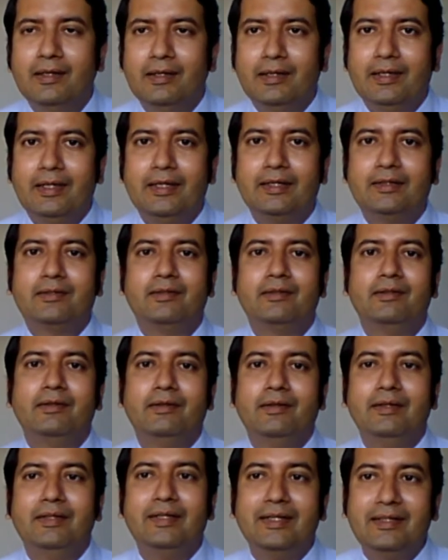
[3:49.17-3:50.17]
it
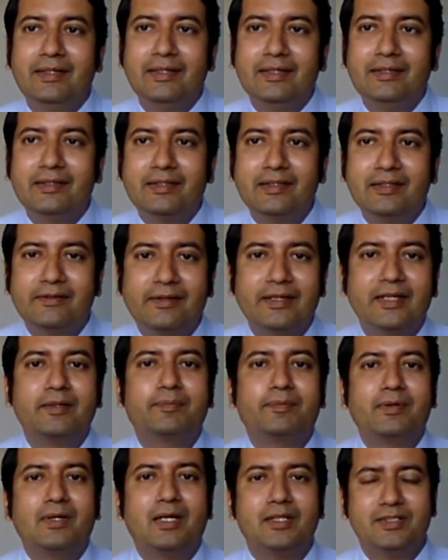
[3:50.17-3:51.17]
did
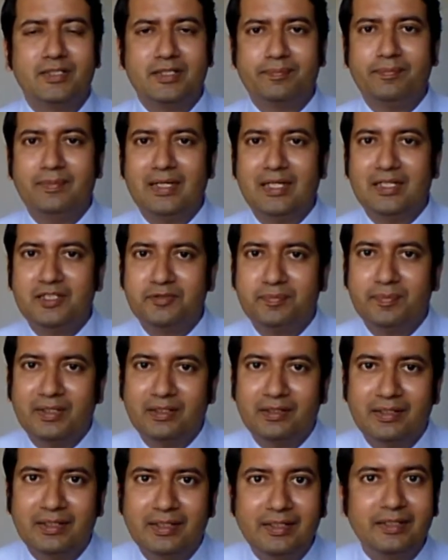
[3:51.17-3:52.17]
integrate project
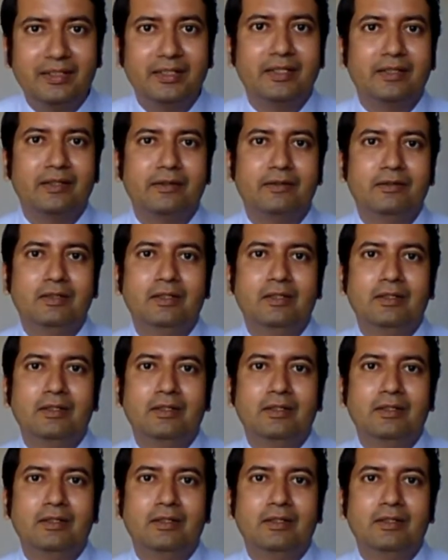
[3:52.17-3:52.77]
management thinking